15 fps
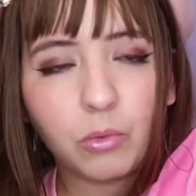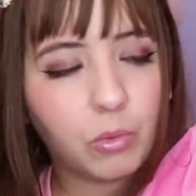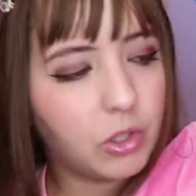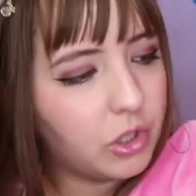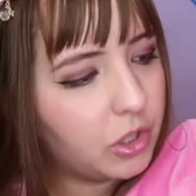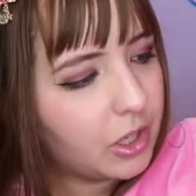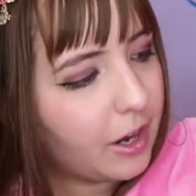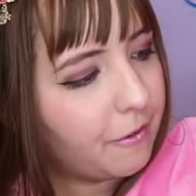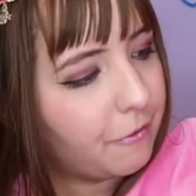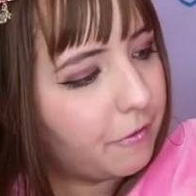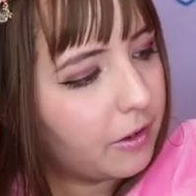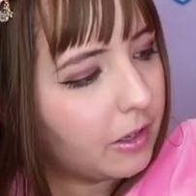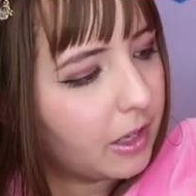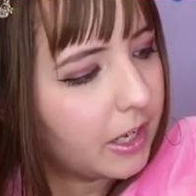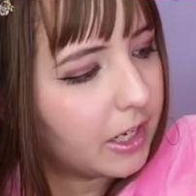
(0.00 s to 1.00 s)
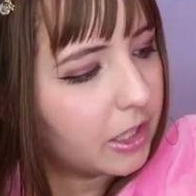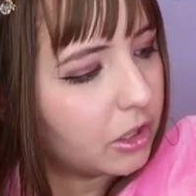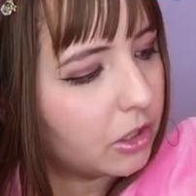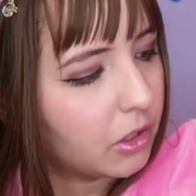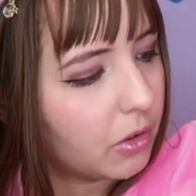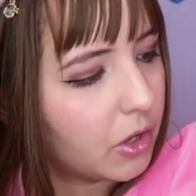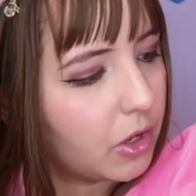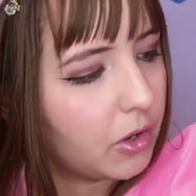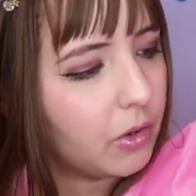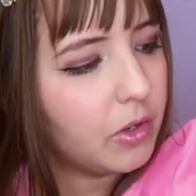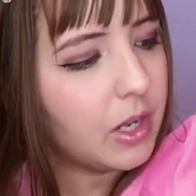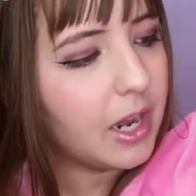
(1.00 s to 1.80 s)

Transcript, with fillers: which I feel like it's so cute.